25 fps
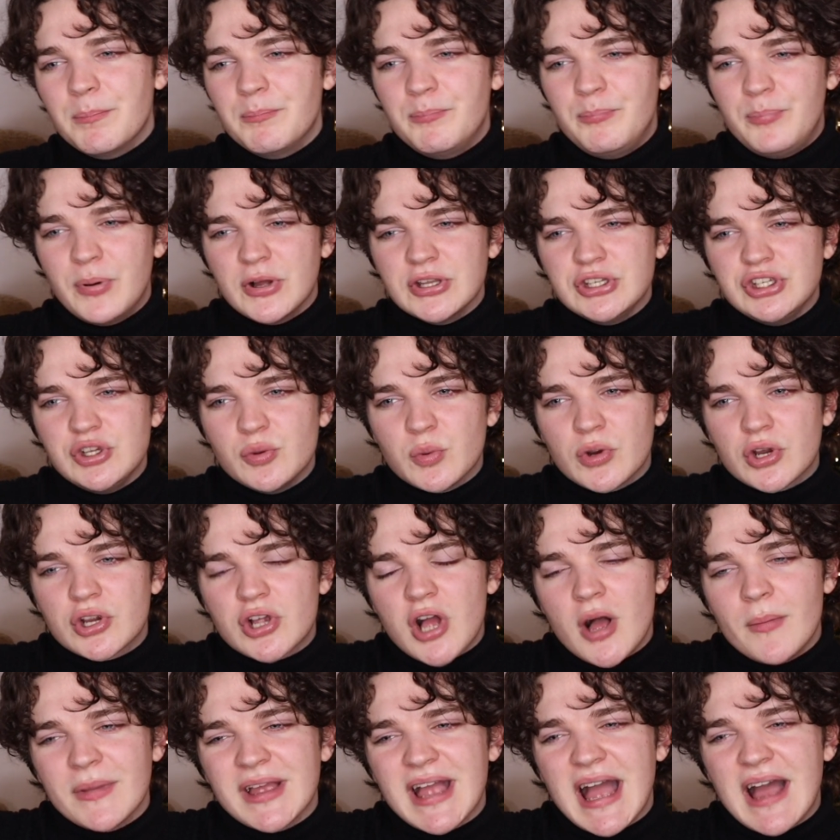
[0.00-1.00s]
but you were
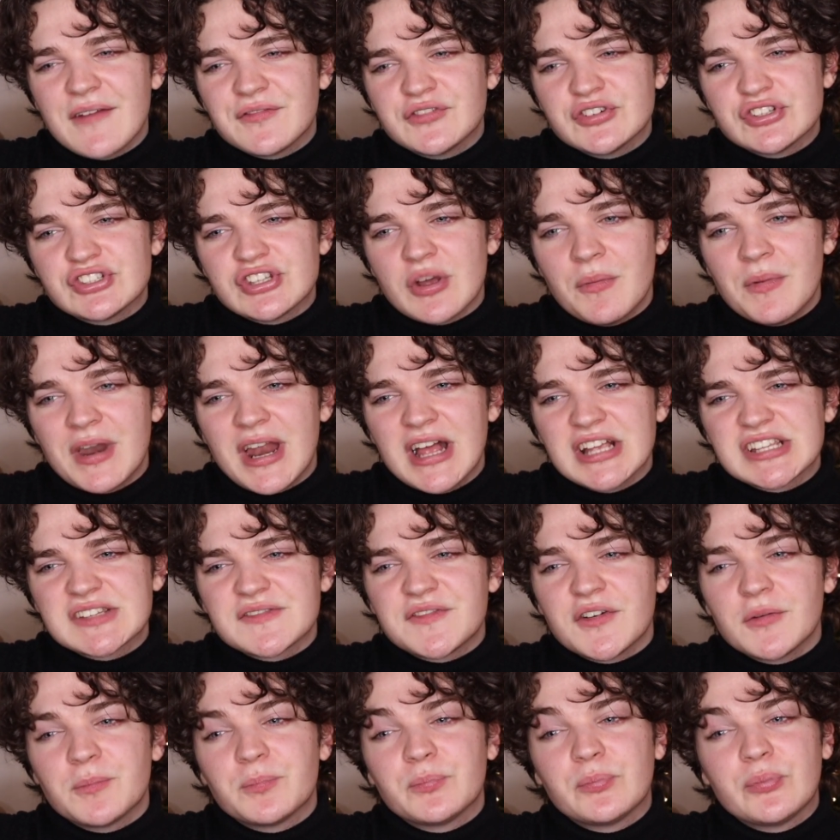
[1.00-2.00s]
coming after someone else
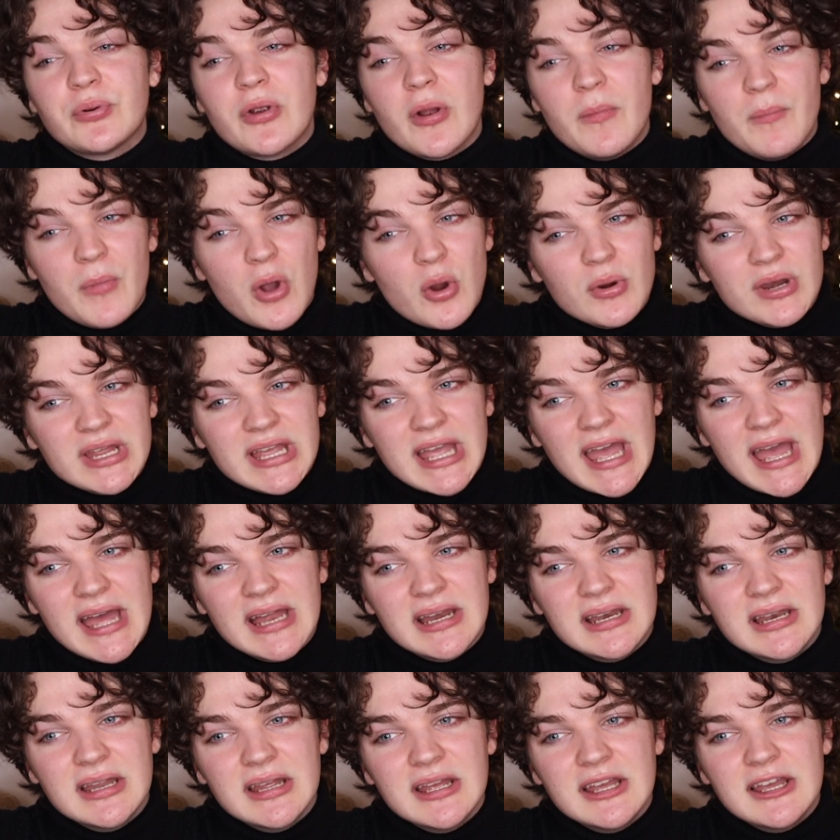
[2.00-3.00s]
for promoting
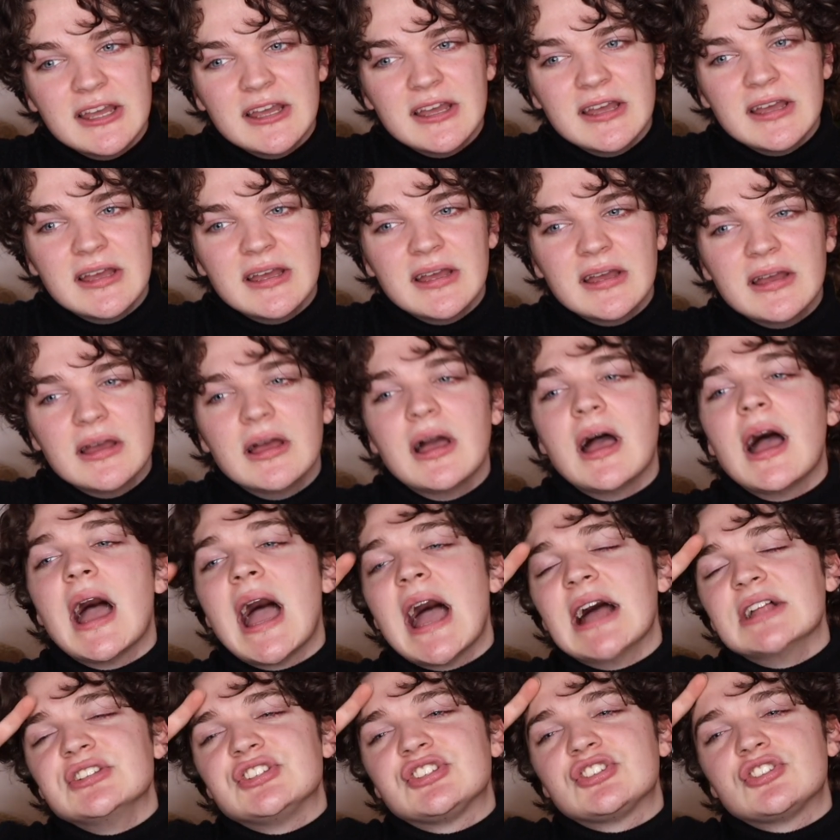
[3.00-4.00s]
it.
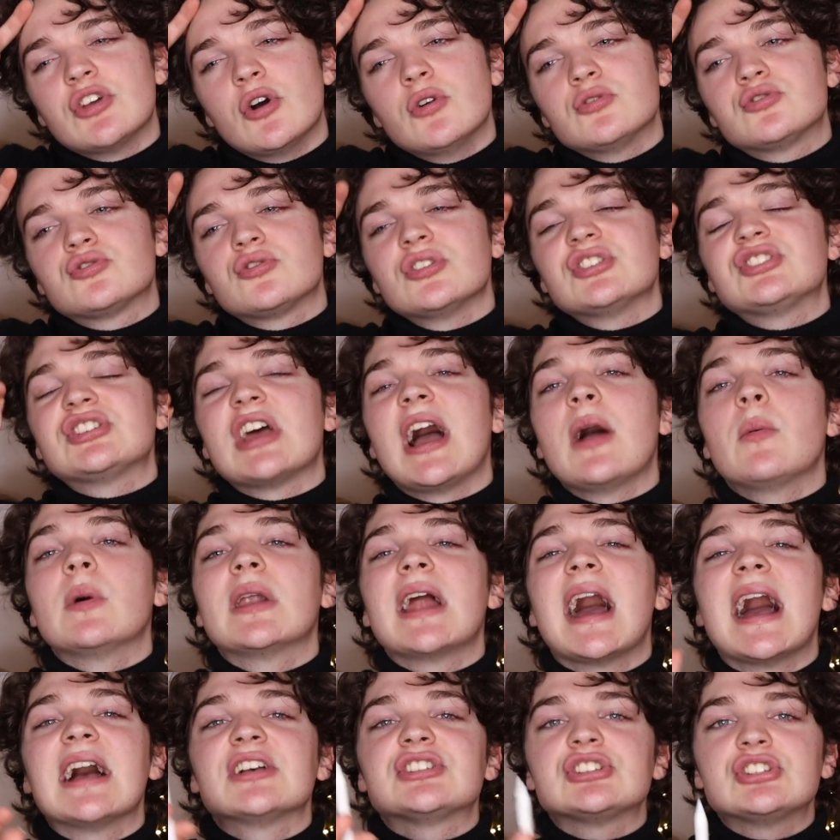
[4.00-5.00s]
And so, Trisha, I want to
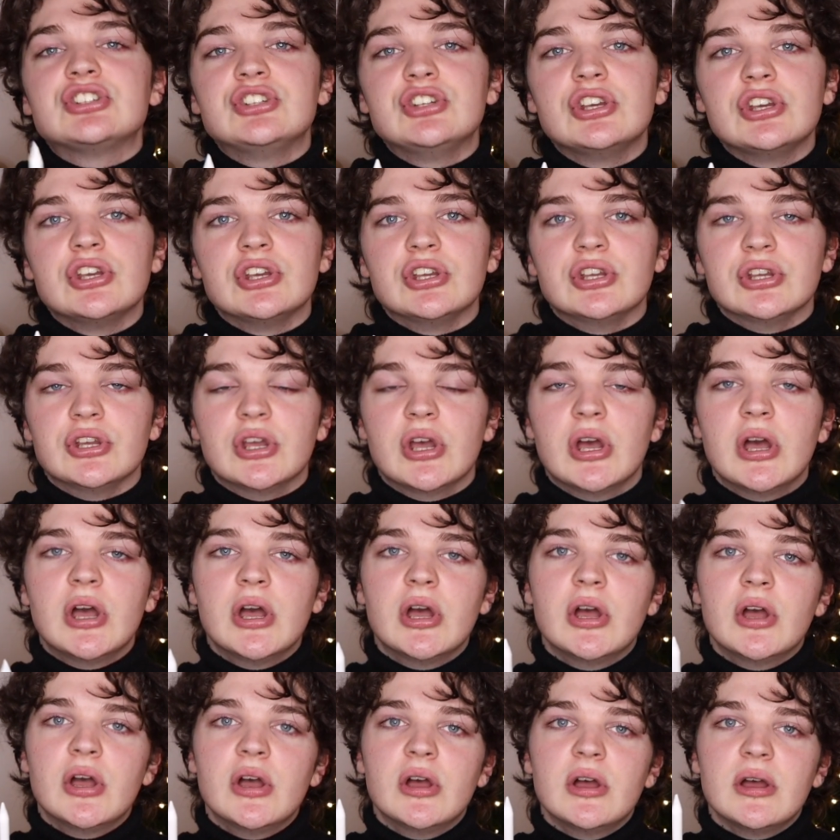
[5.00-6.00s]
ask you
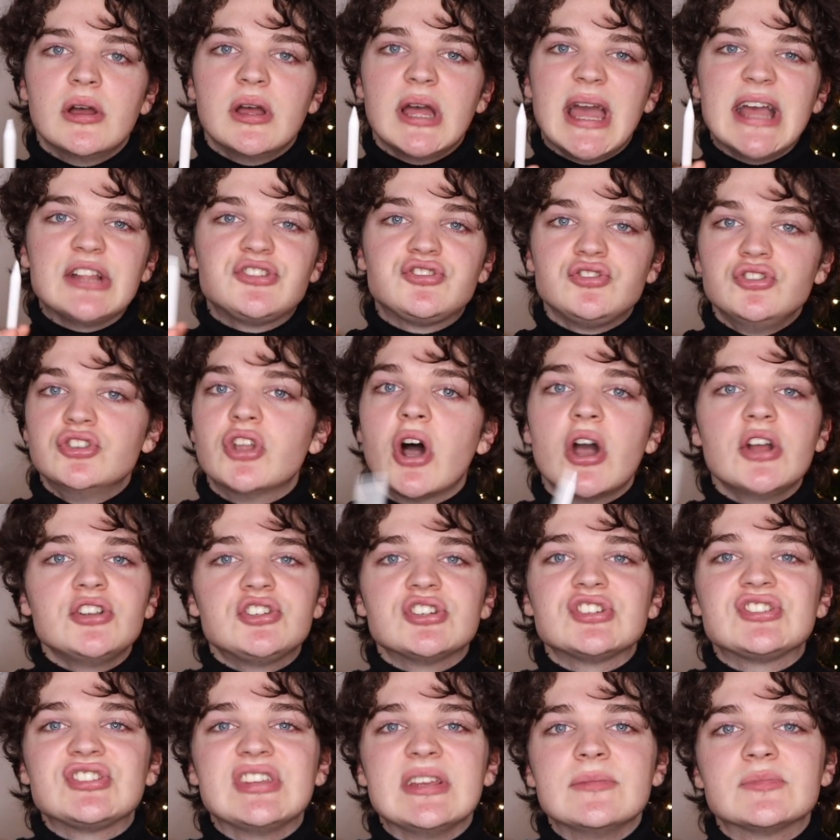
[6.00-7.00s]
it now
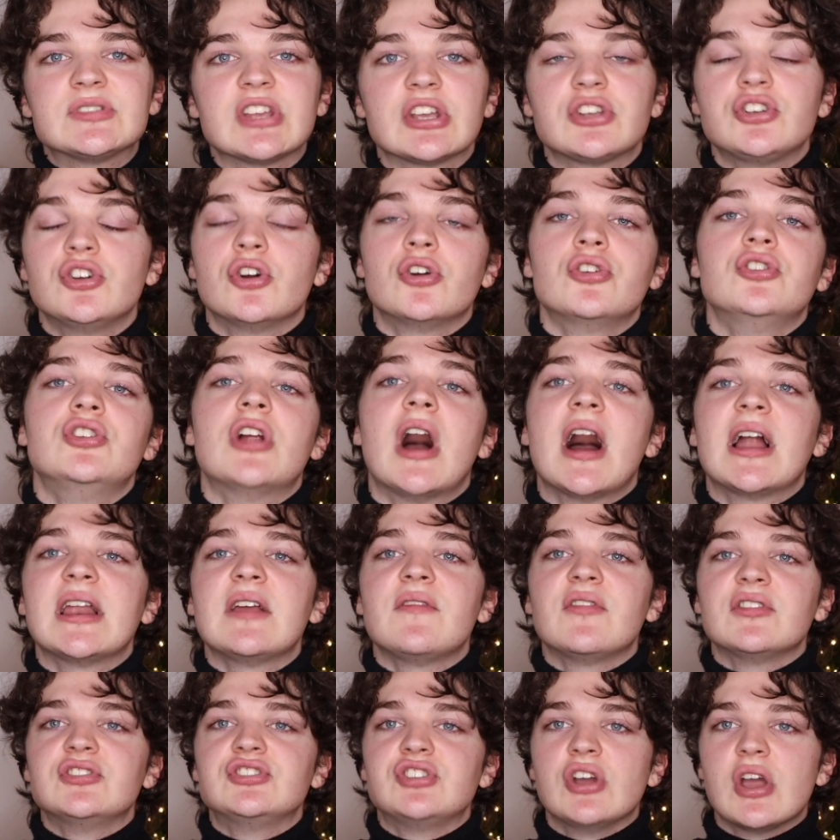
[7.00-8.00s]
just seems like you're not
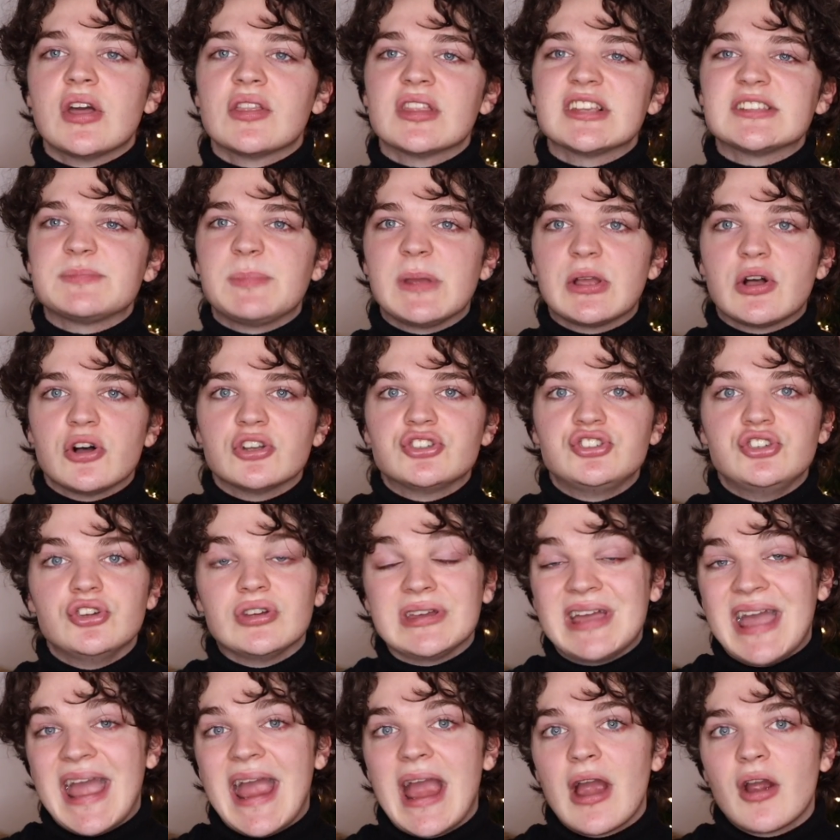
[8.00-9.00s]
even doing this because you
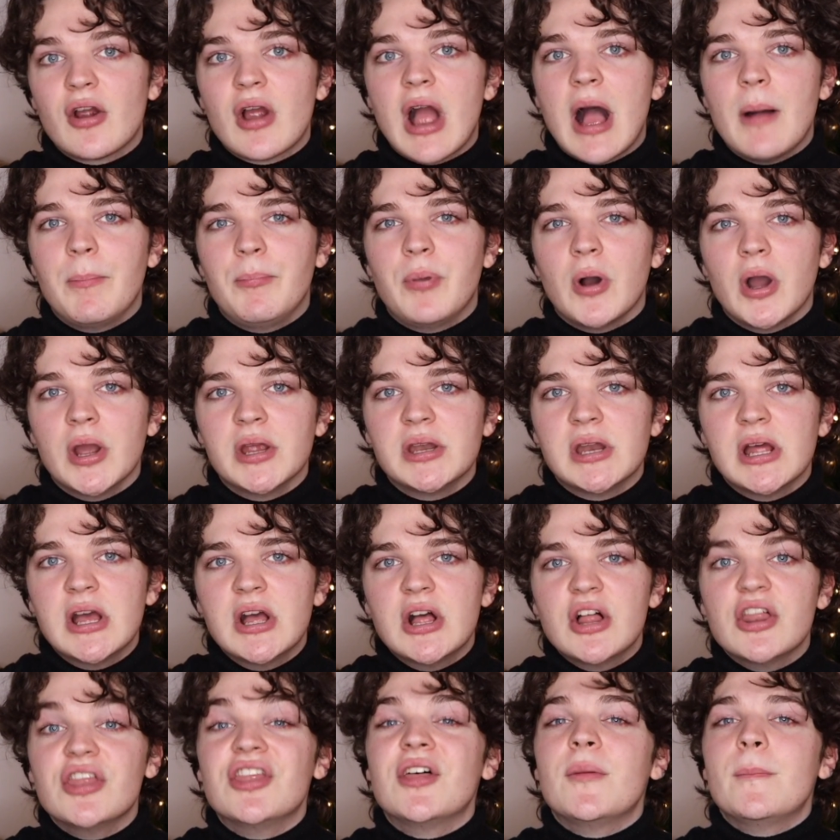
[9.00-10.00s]
care about
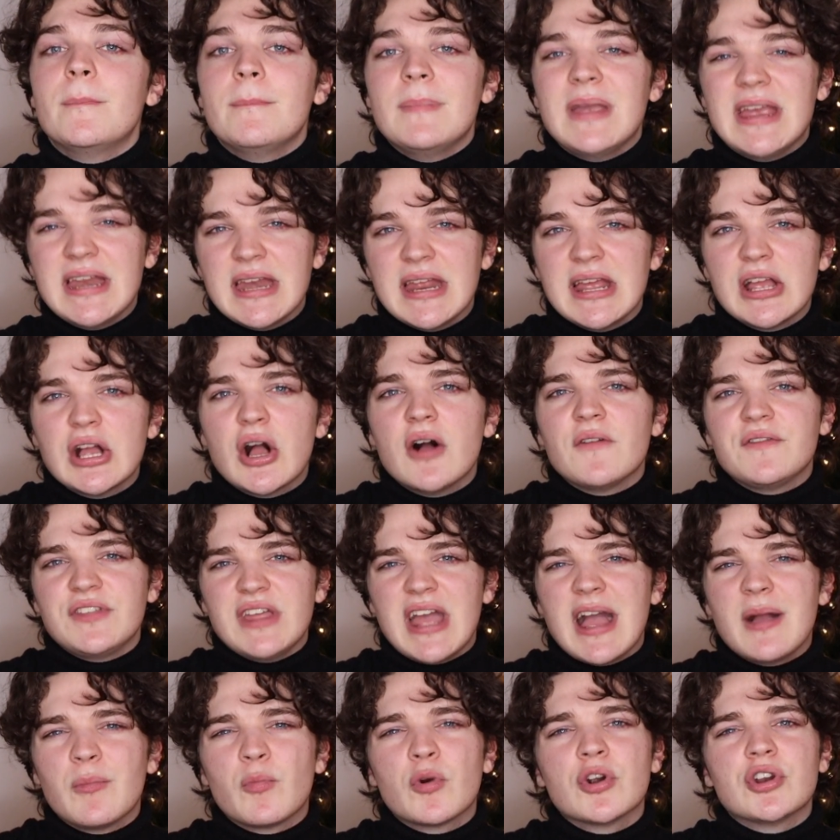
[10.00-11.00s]
the meaning of the
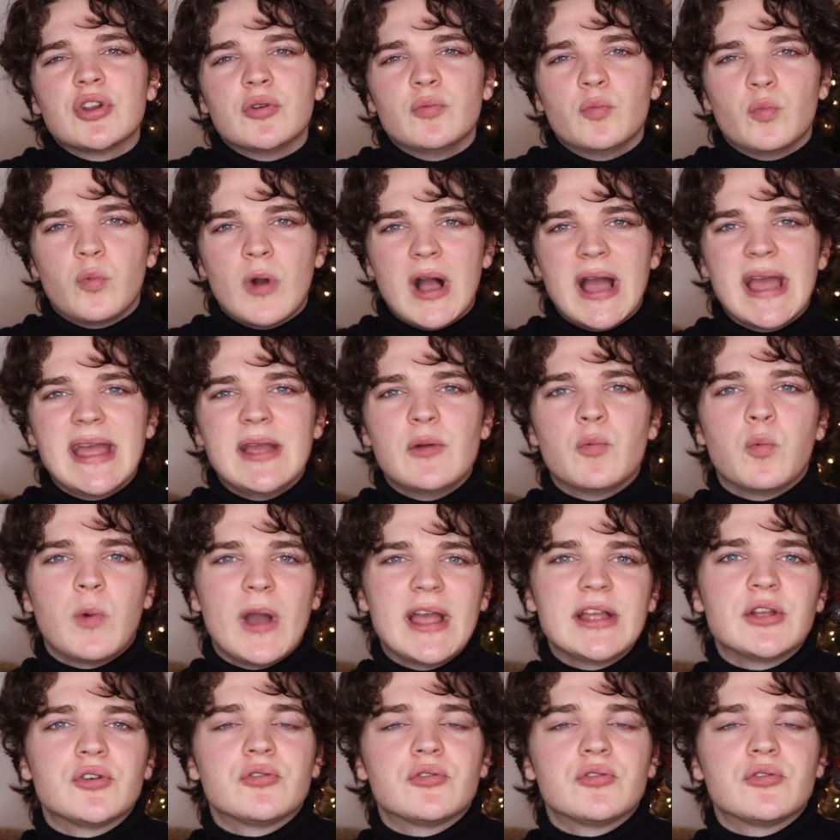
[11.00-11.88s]
M word and why white